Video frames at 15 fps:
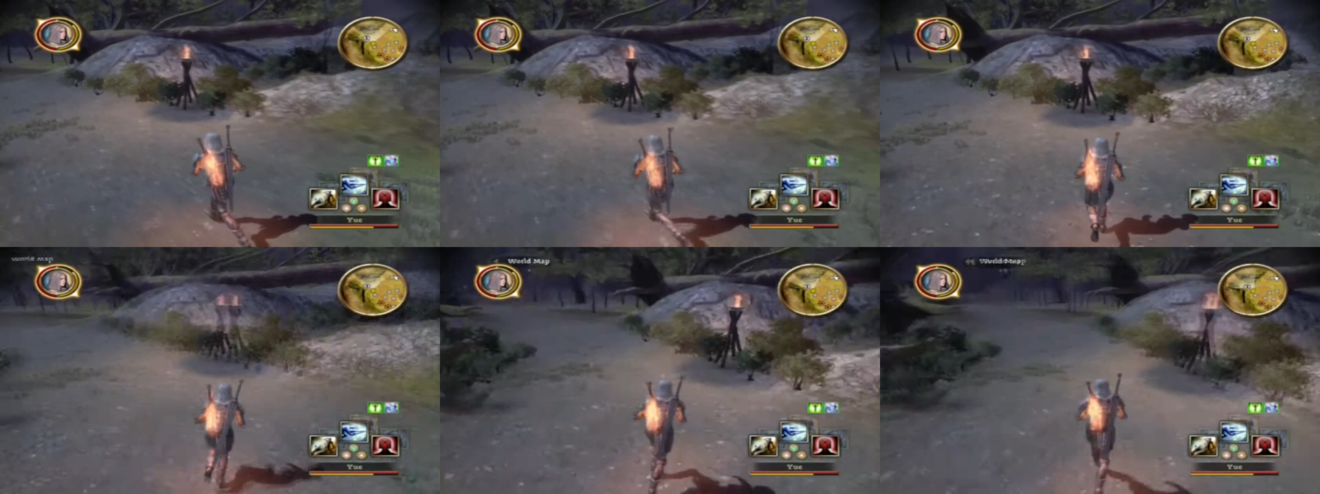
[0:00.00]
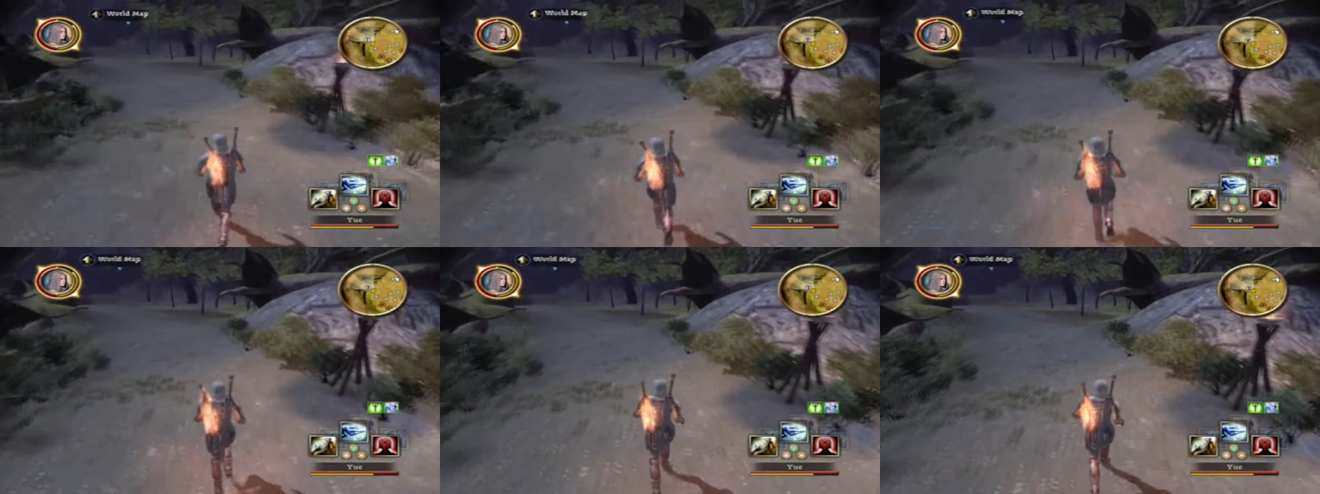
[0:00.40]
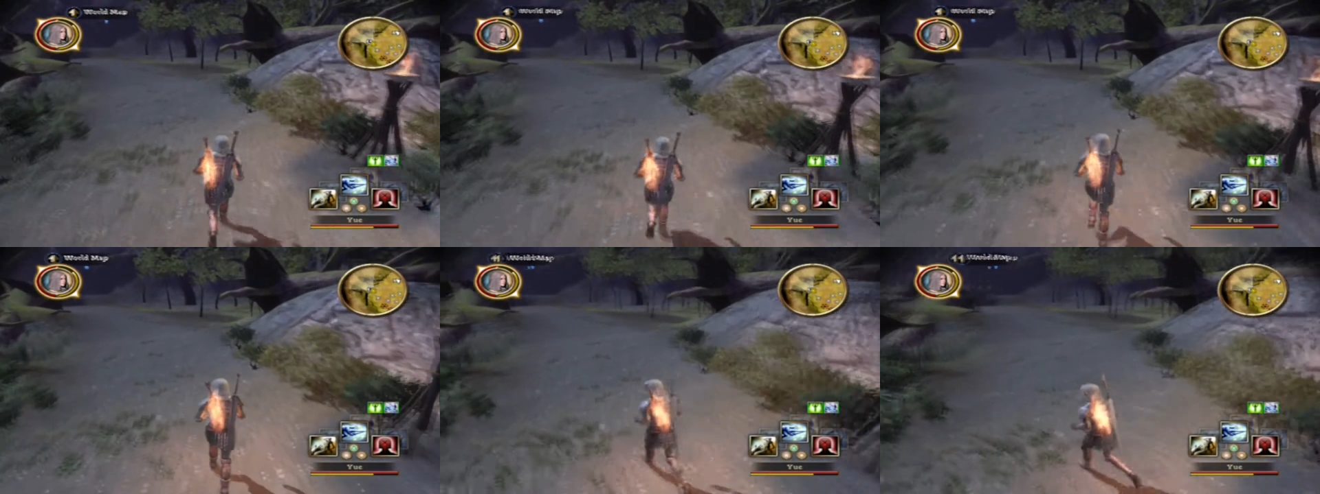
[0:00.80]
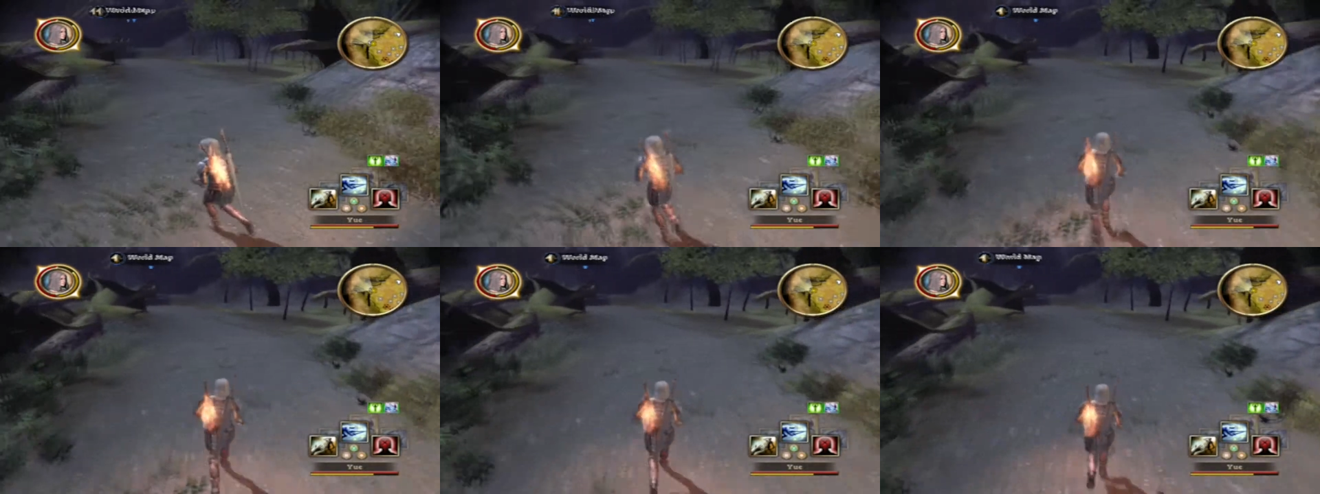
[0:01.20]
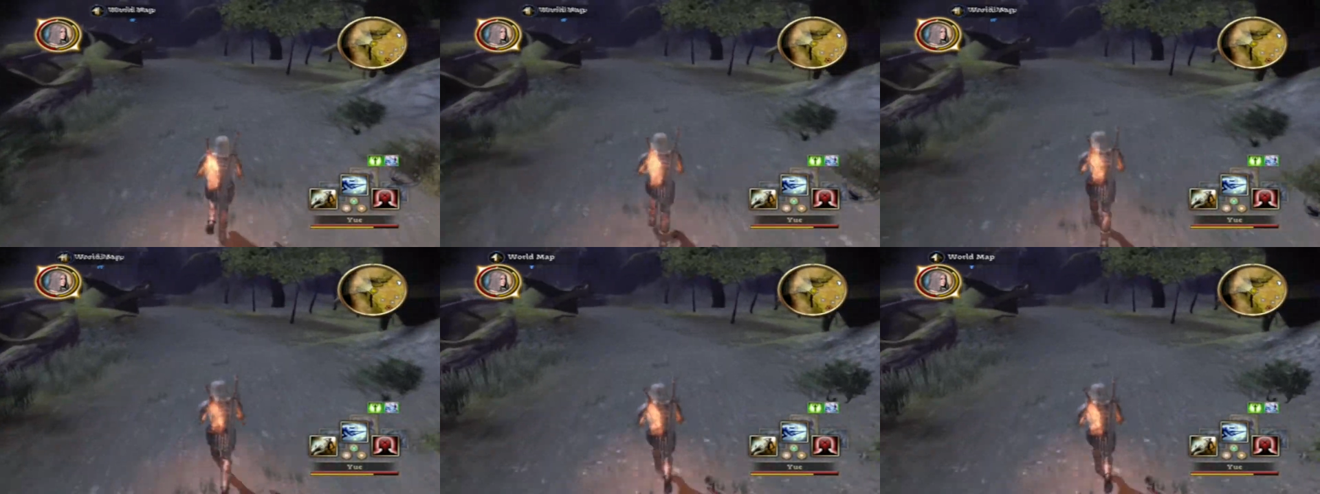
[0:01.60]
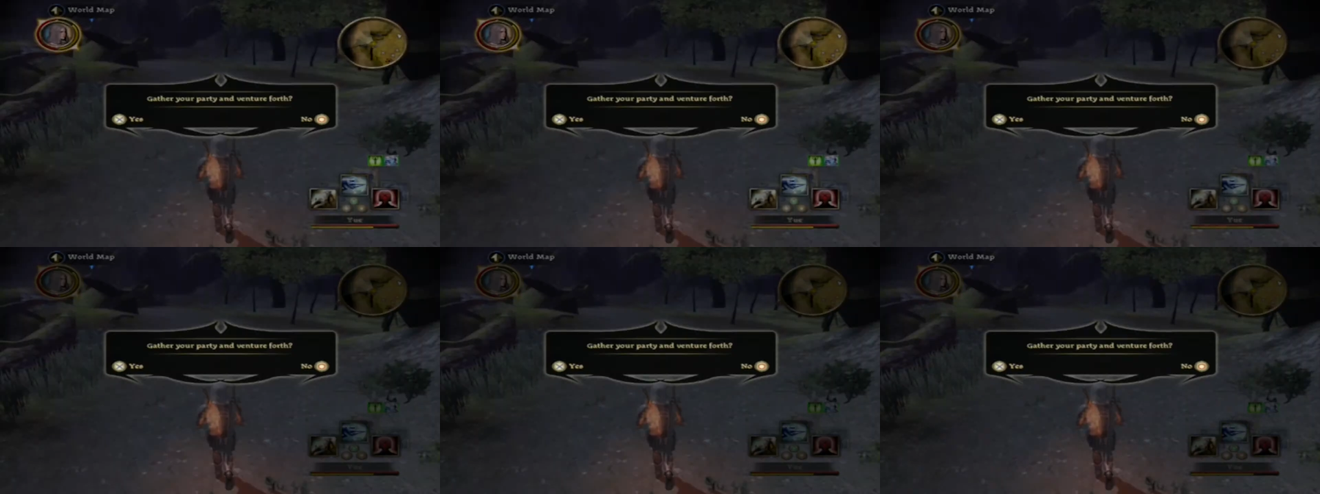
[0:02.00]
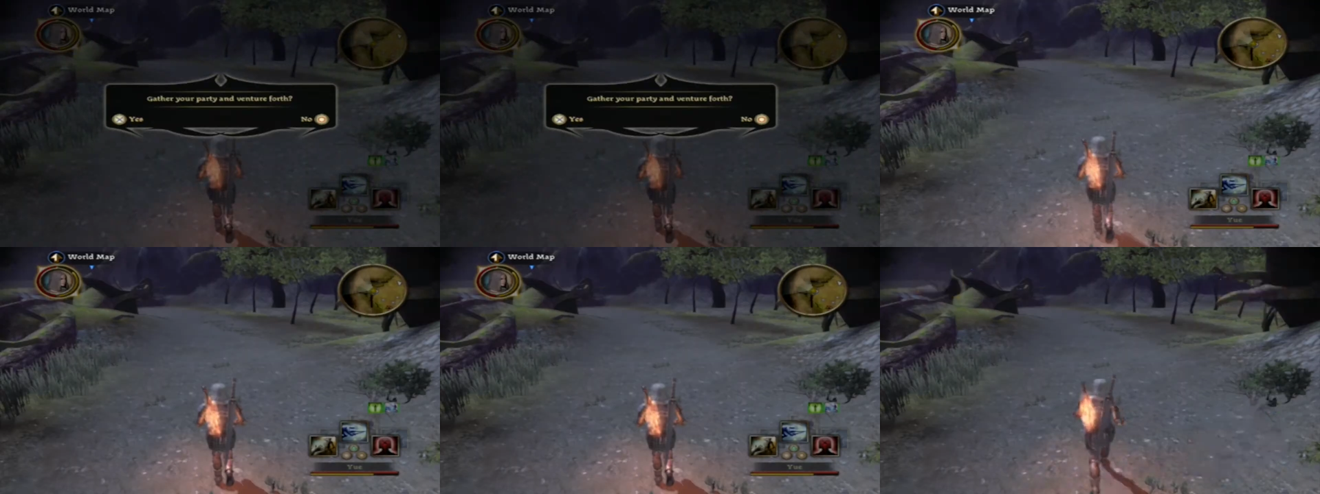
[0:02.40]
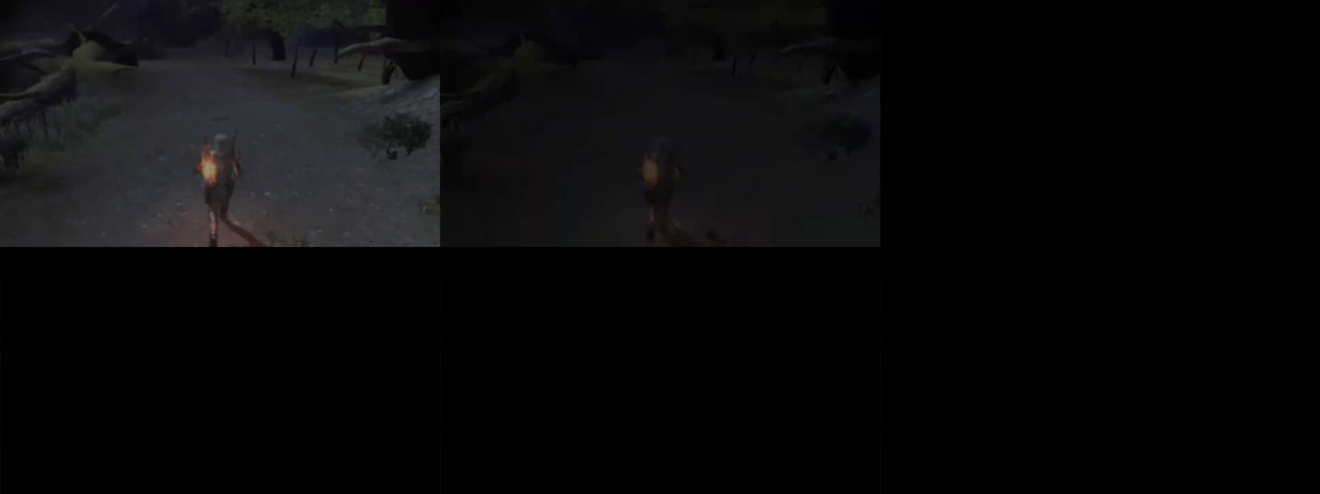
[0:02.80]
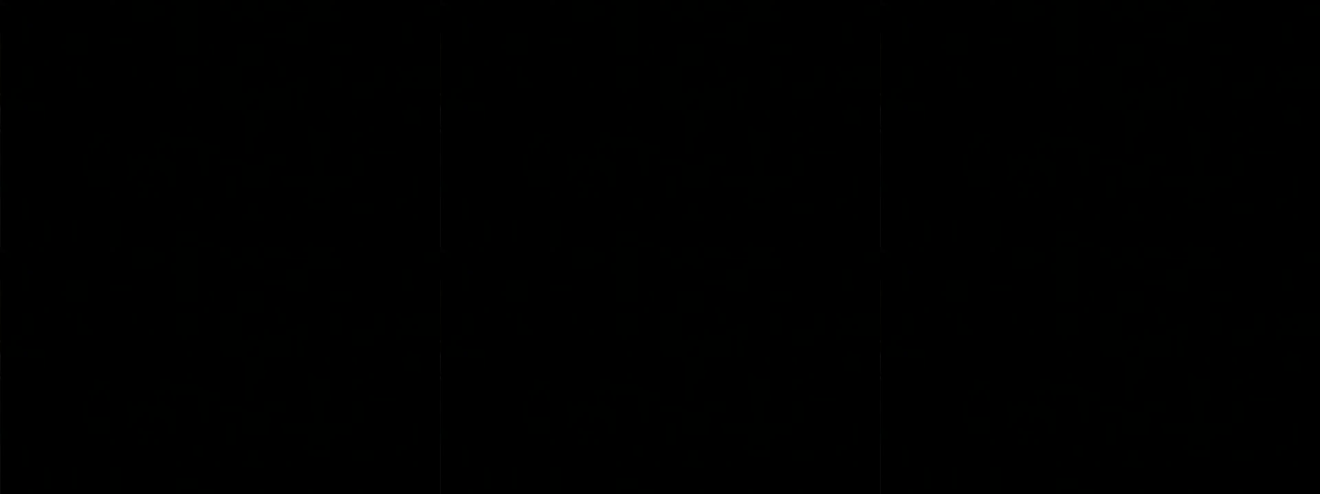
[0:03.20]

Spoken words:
No face is visible, so there are no lips to read.